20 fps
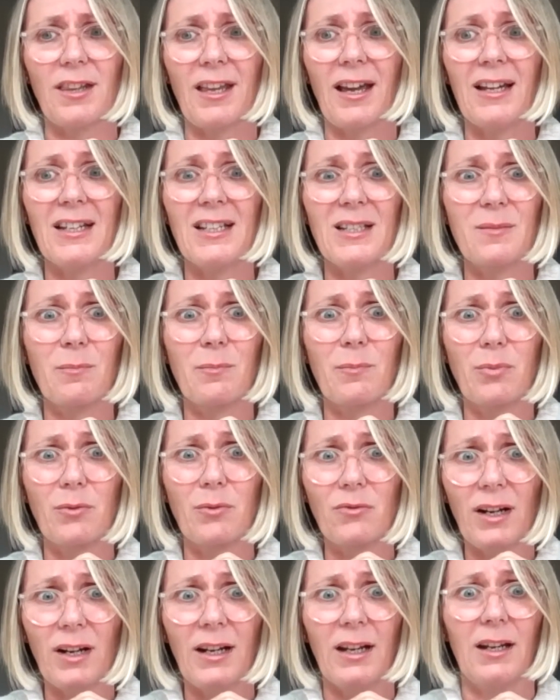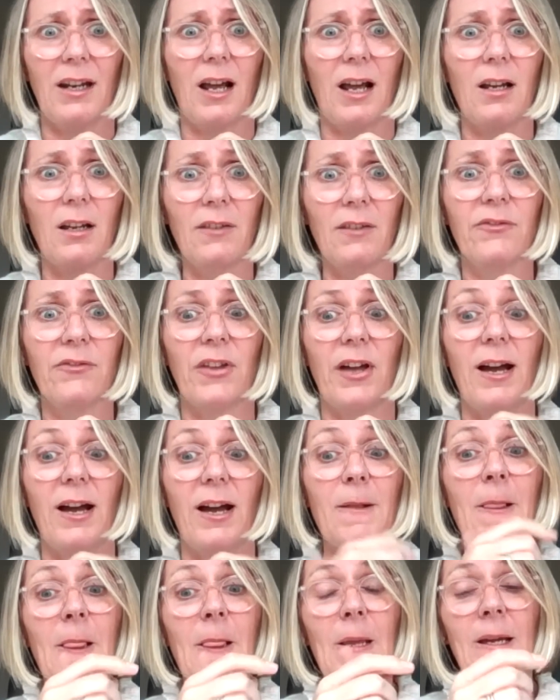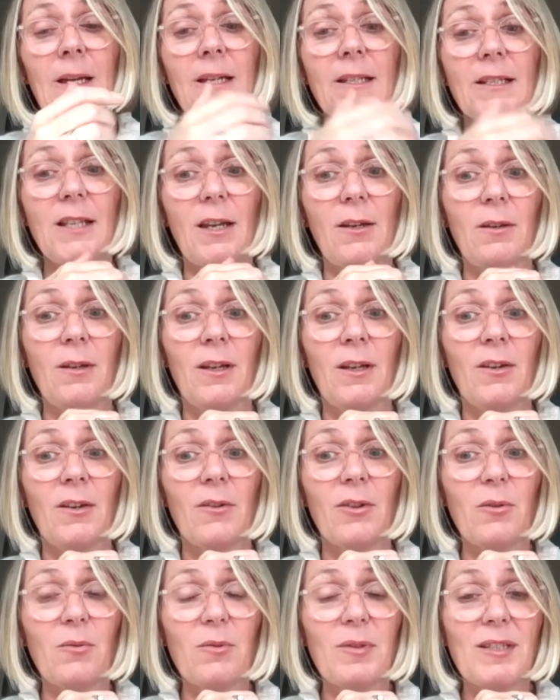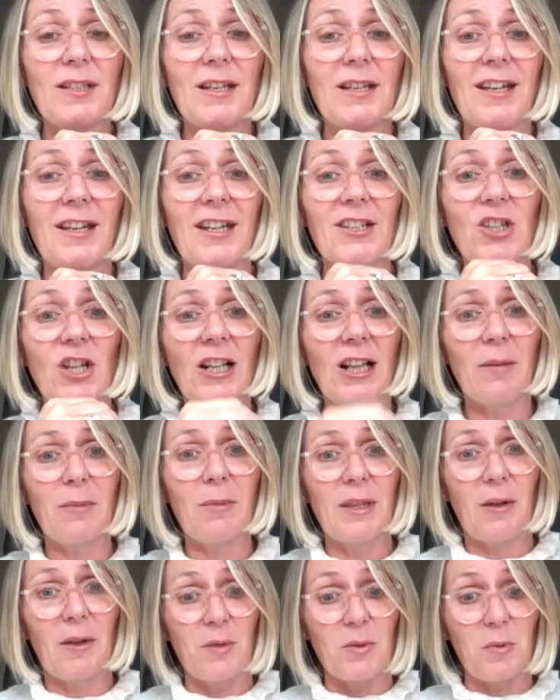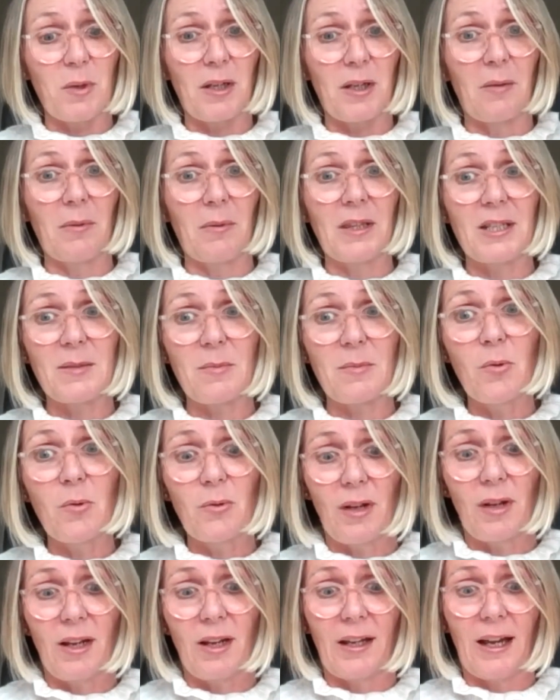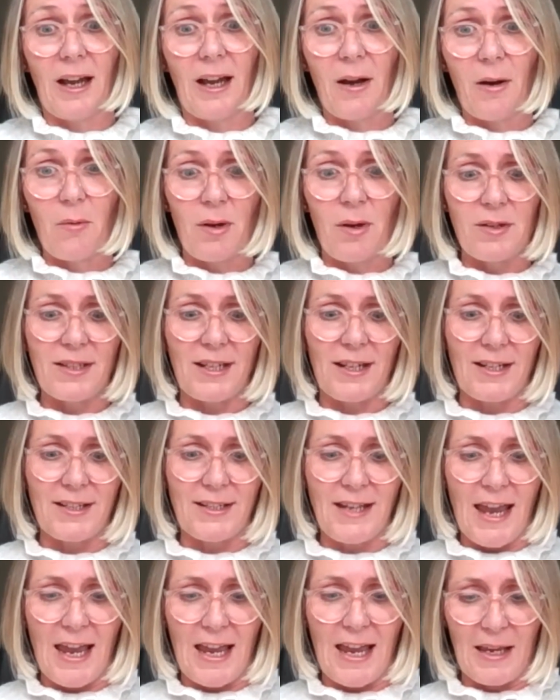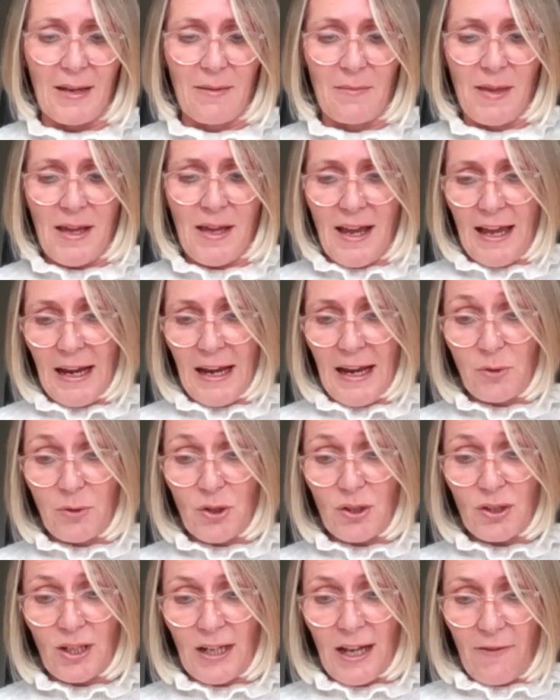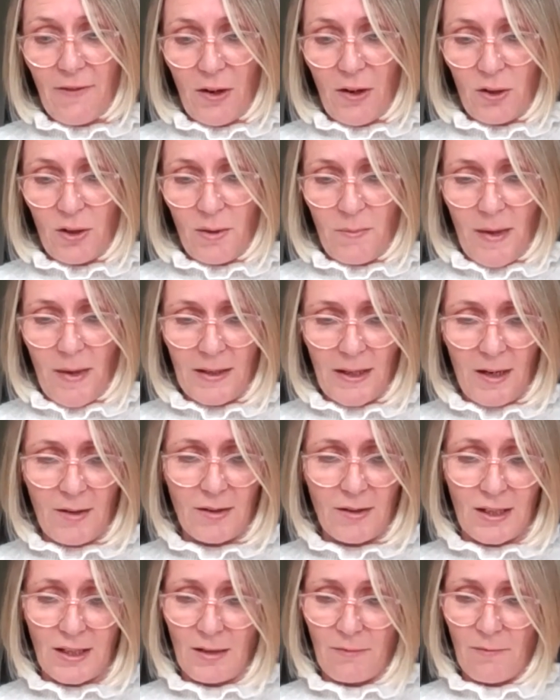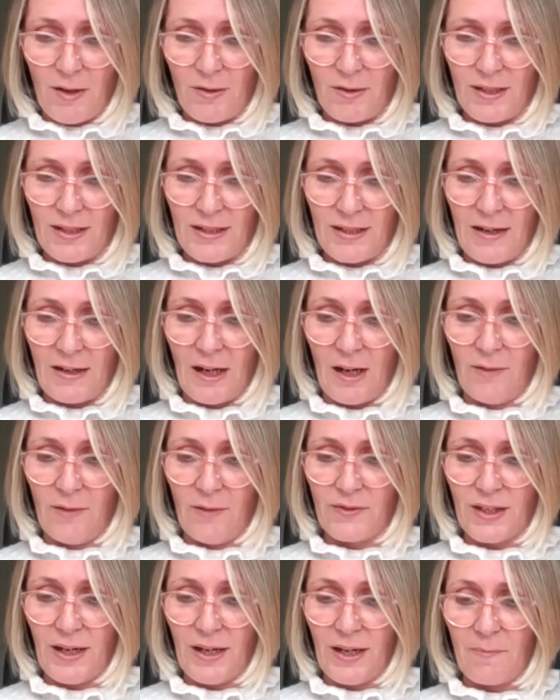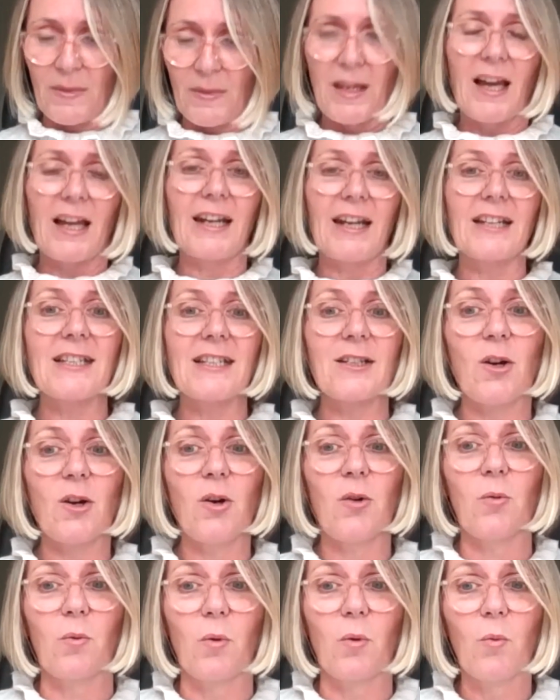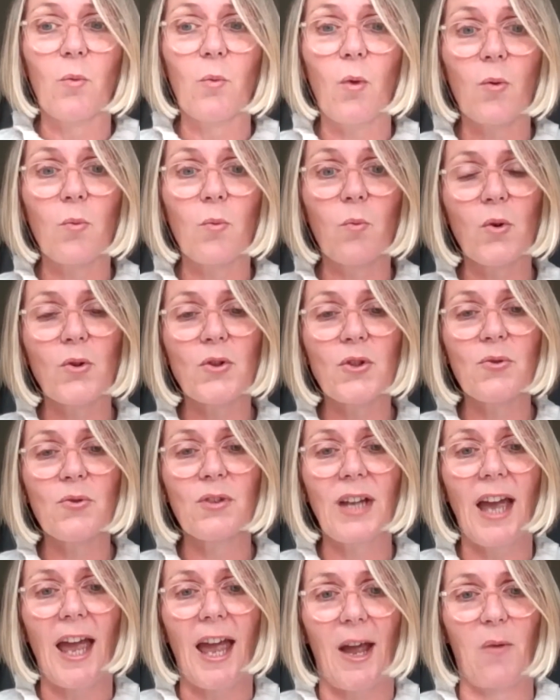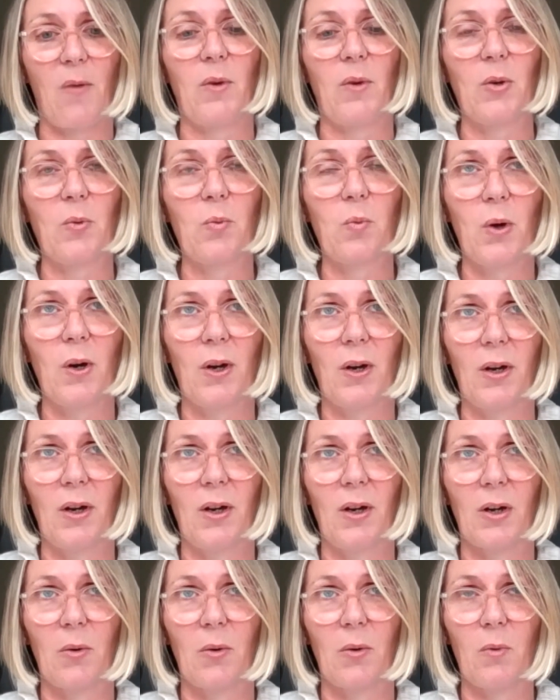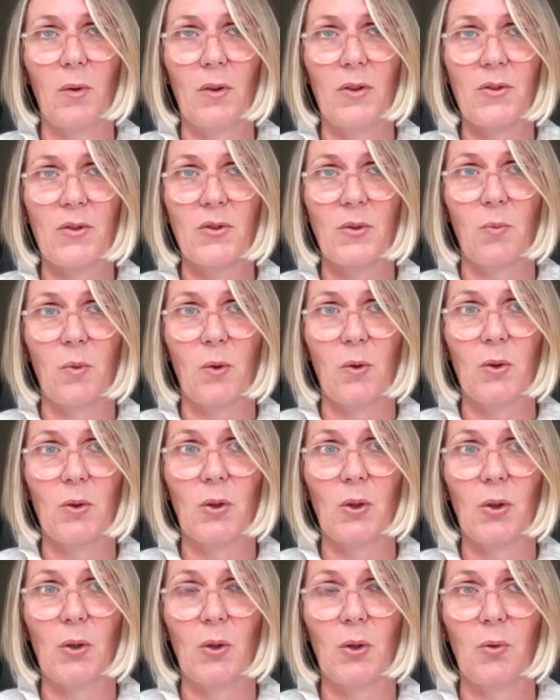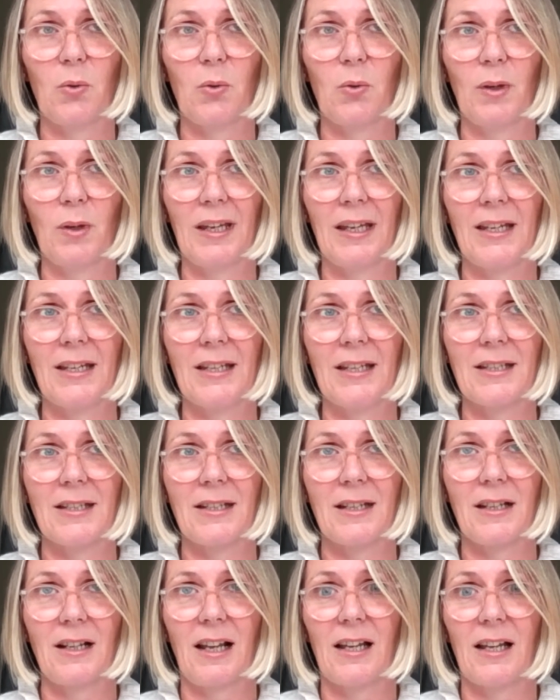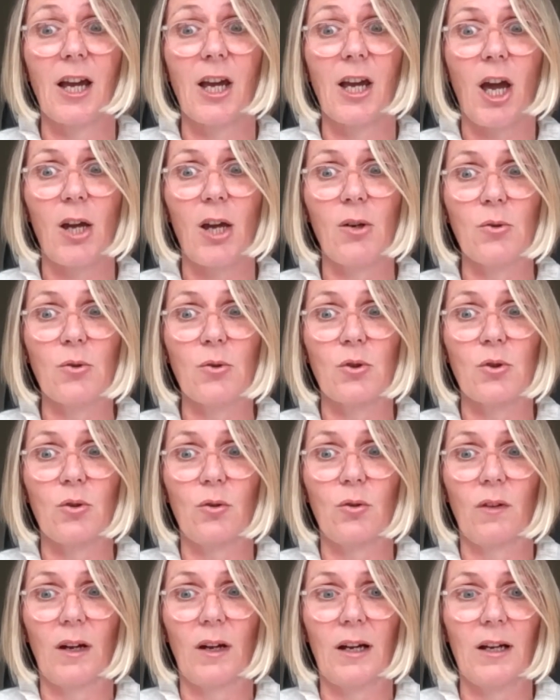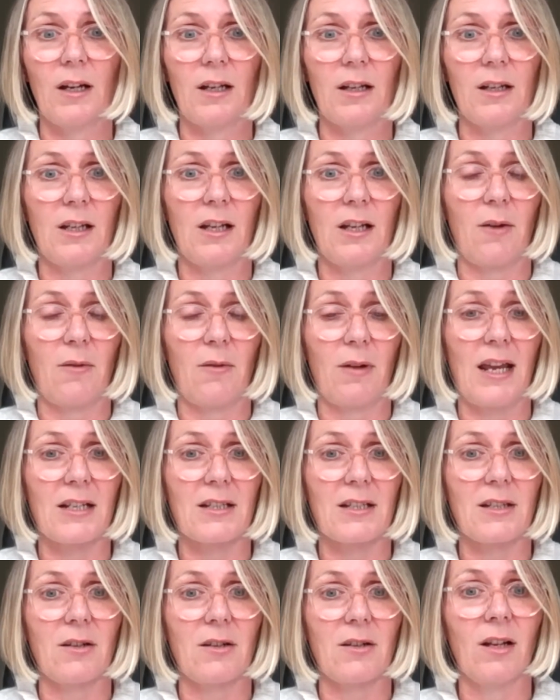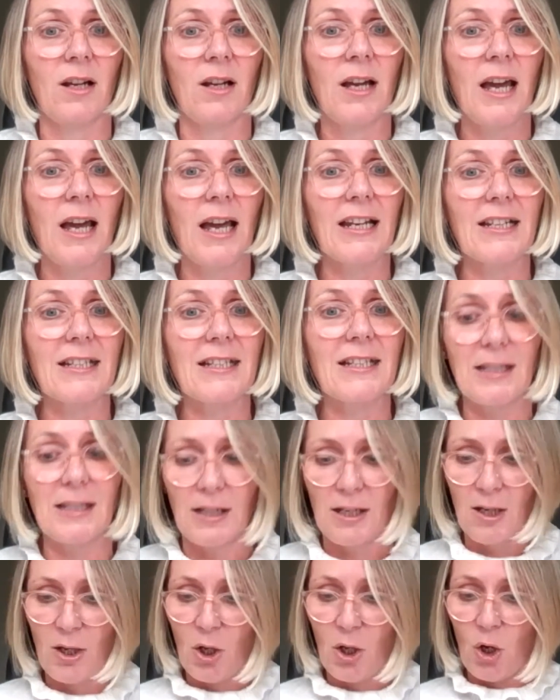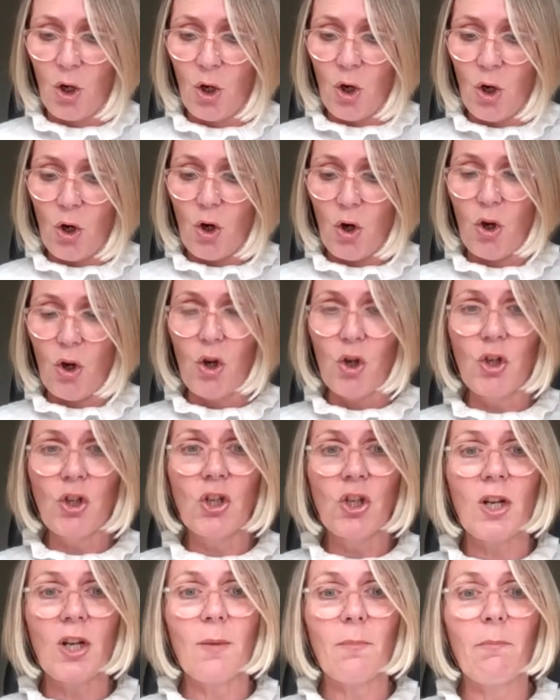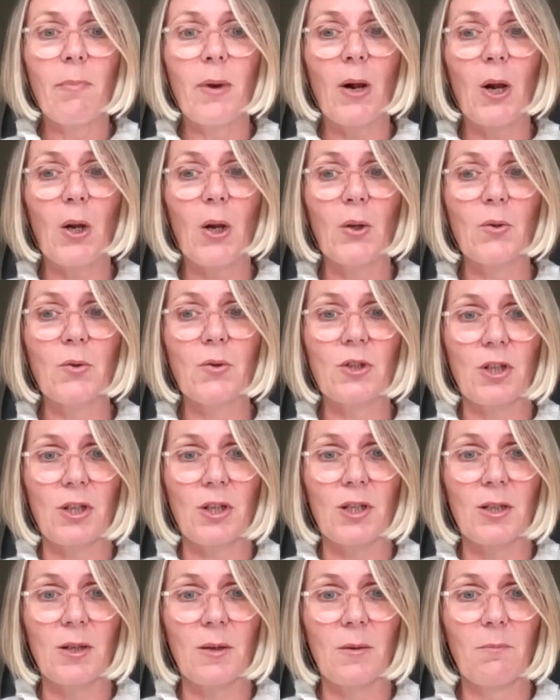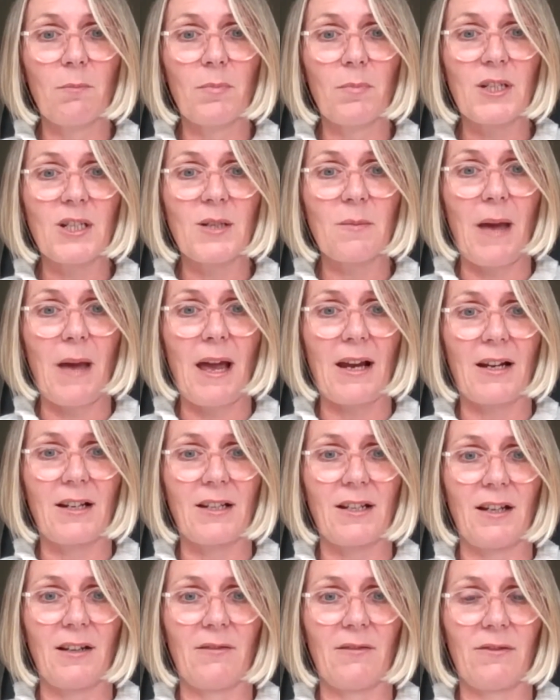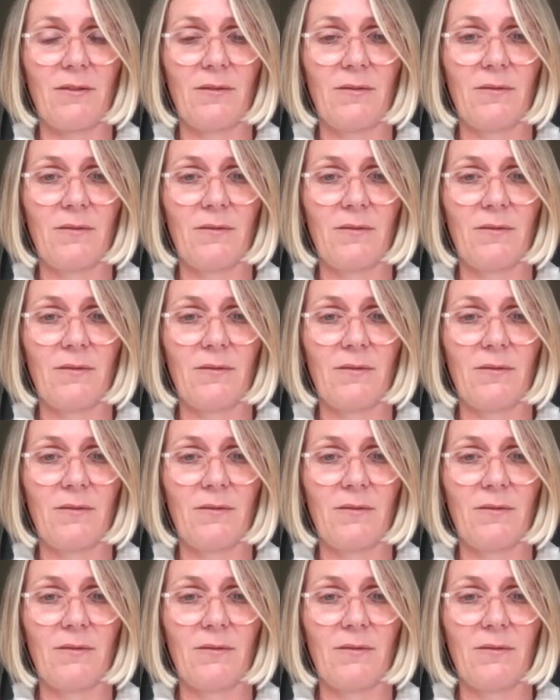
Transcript: That is brilliant. Love that. So there was a gentleman that I was working with this morning. I won't say his name. And I'm just going to have a look at my notes because I wrote it down. I loved it. And I said, oh, what do you get when you work with someone who is like a coach or, you know, an external? And he said, unpolluted perspective.